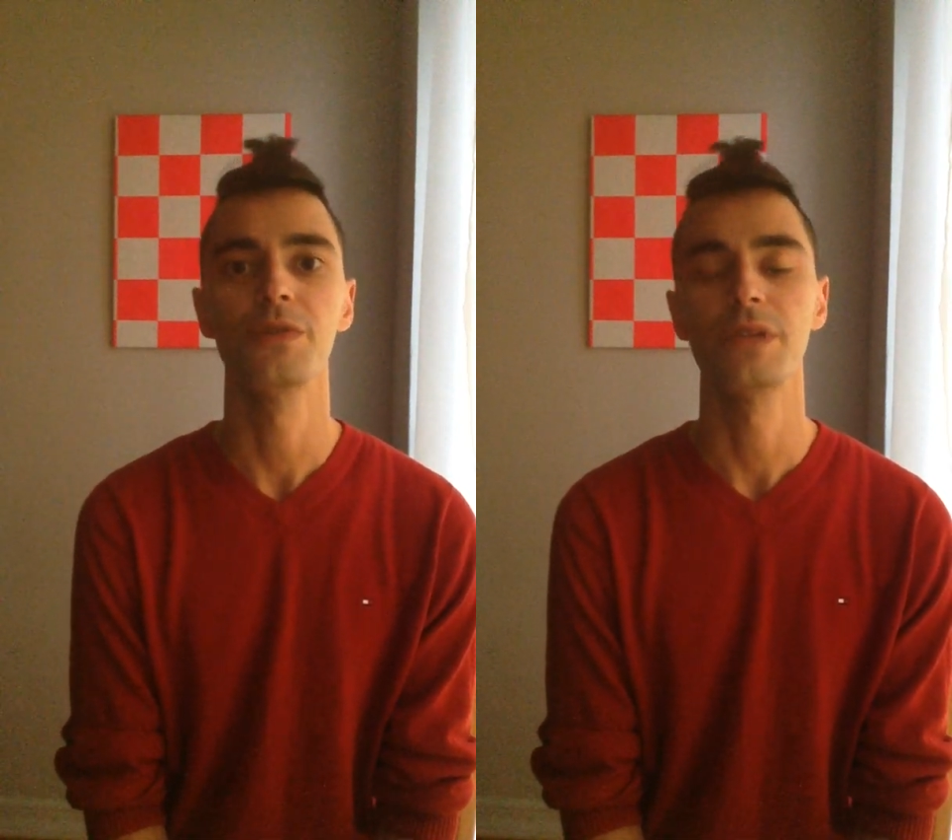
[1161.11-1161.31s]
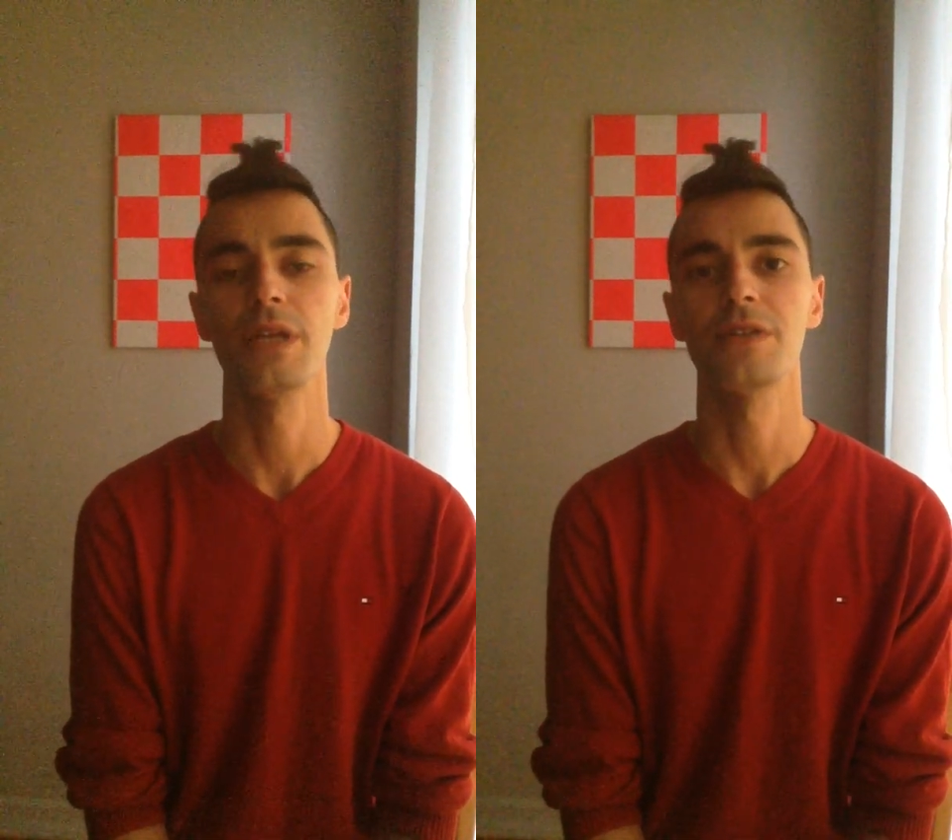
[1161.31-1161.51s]

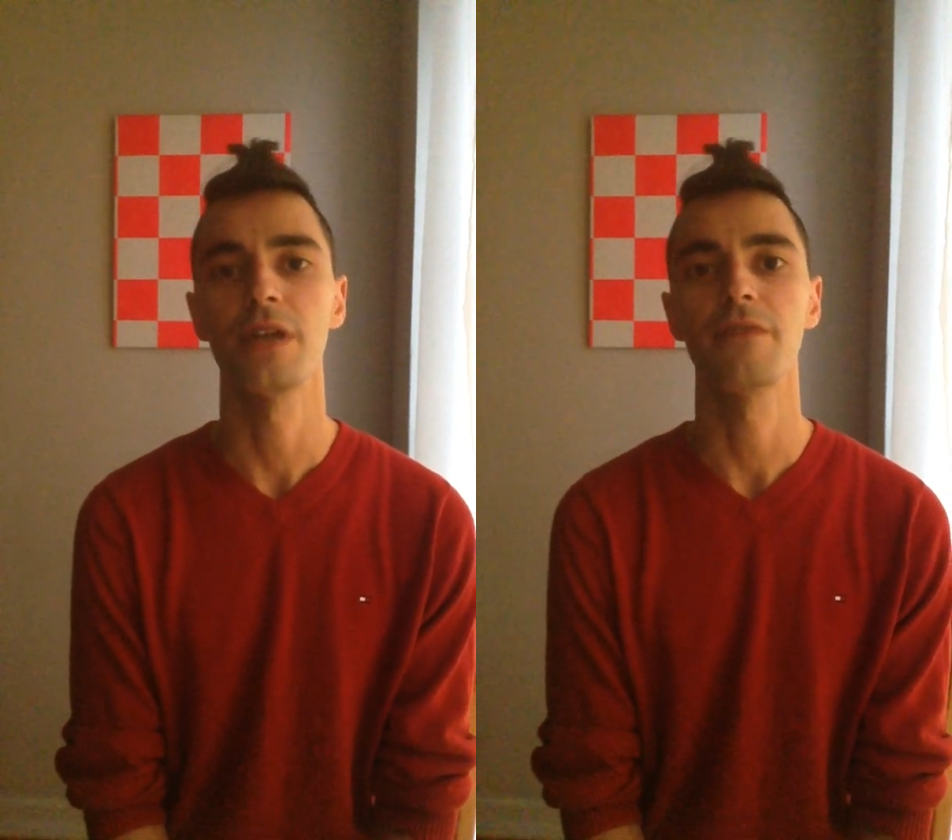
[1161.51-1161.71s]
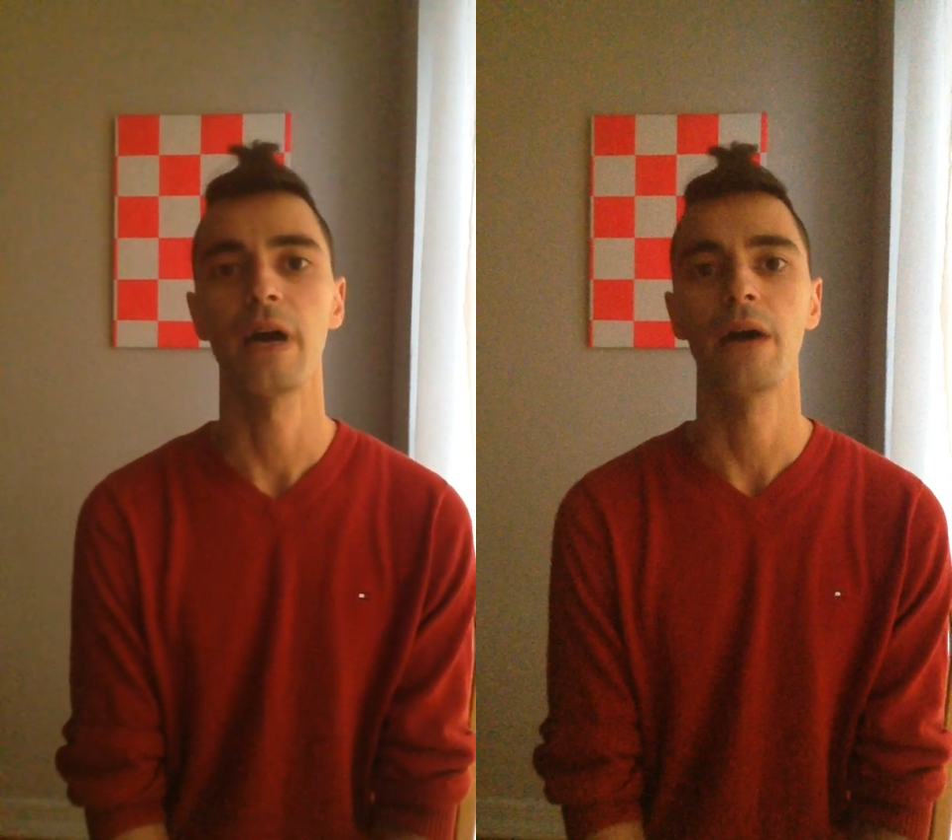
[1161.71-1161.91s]
Stay
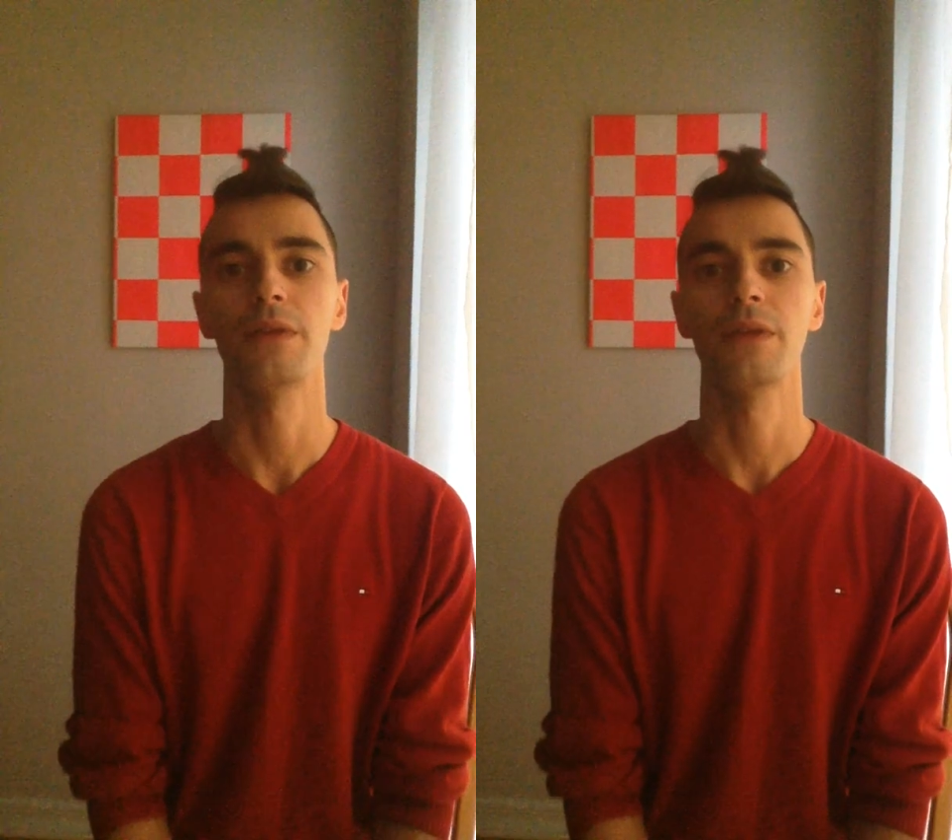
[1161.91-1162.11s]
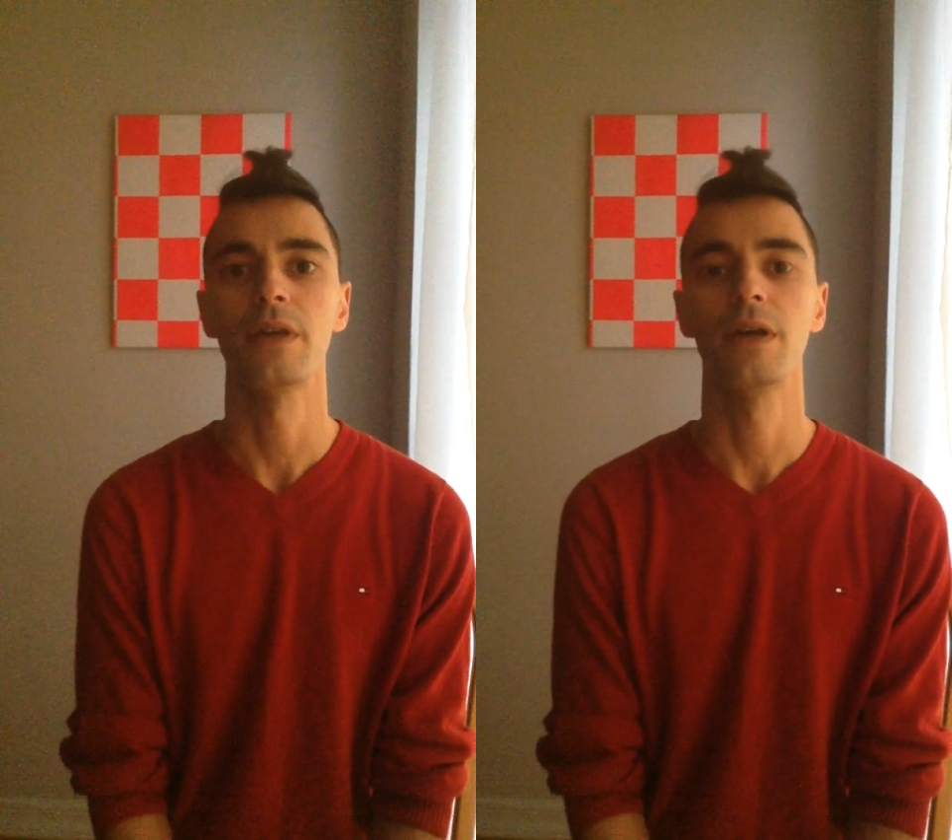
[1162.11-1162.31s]
safe
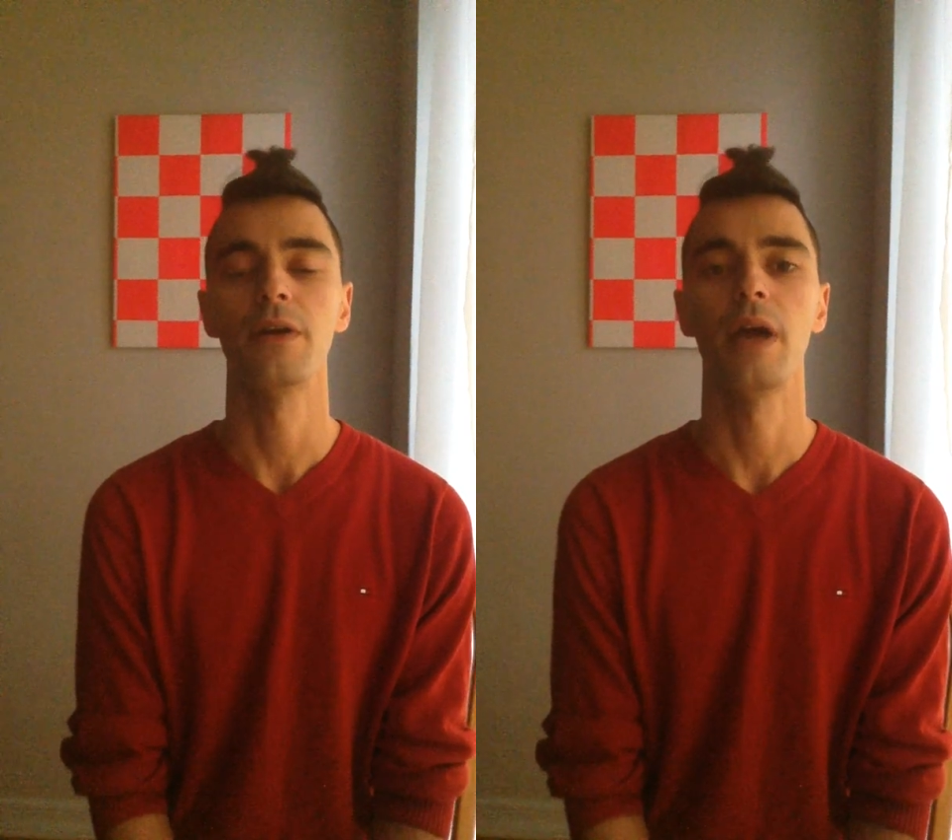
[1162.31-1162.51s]
out there,